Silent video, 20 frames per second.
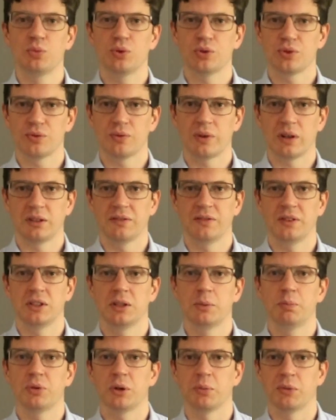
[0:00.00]
most relevant
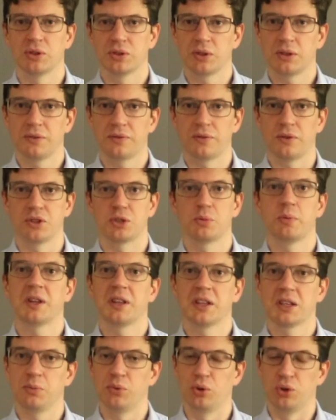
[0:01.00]
deployments on the Forge by
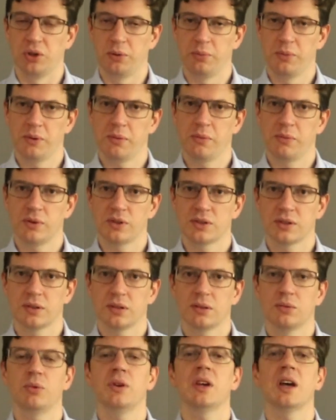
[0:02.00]
the community members,
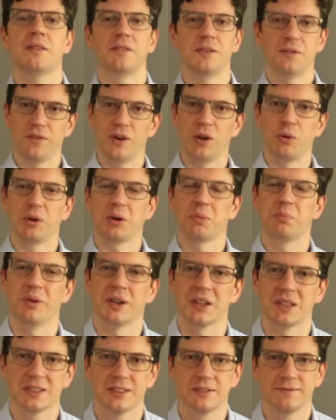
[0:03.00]
we have the following
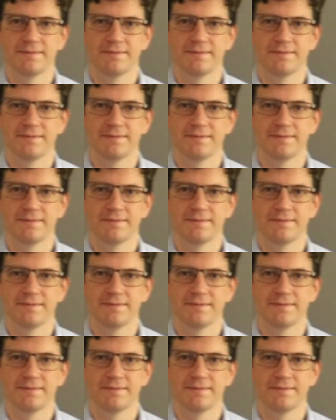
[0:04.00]
picks.